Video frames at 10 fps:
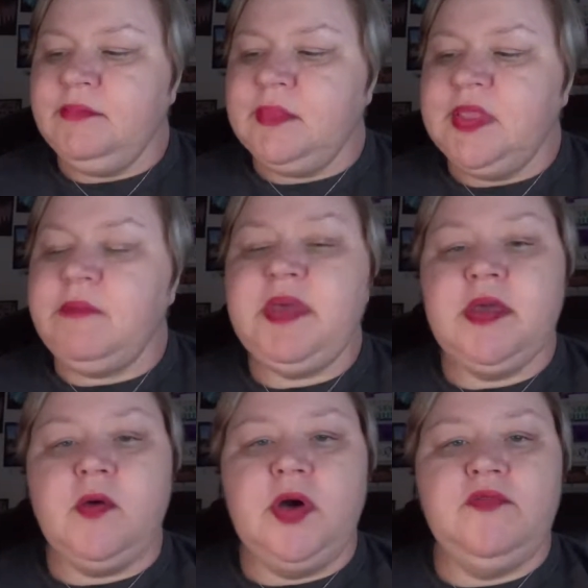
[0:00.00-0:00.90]
Let me
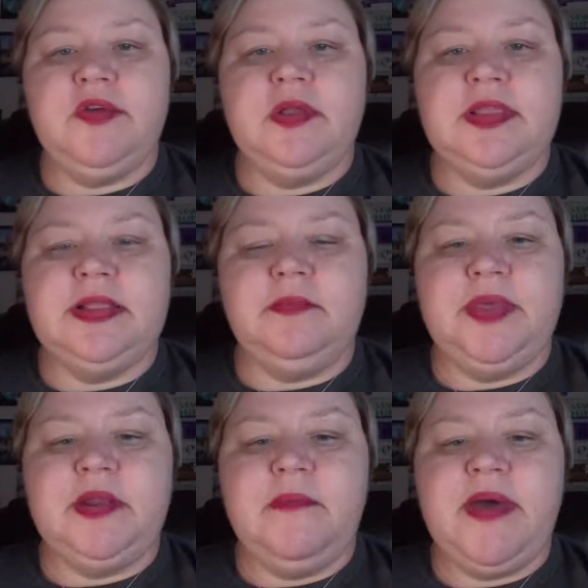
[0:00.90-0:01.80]
go over a little
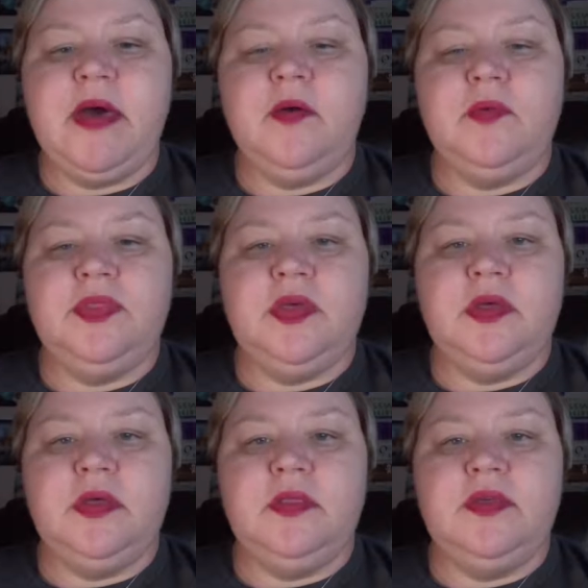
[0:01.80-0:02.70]
bit about
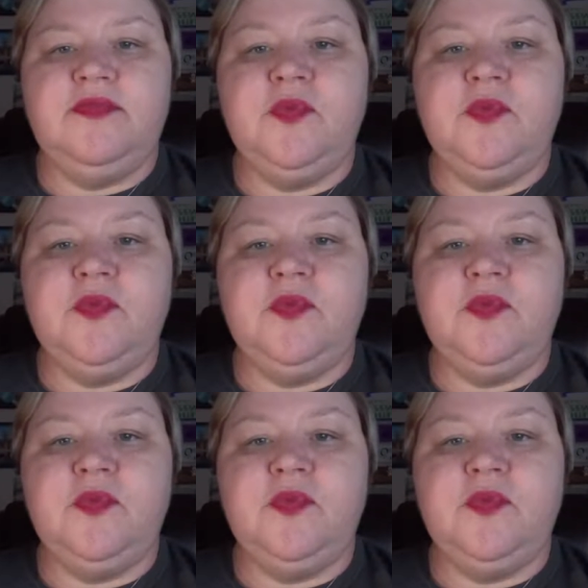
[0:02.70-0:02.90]
the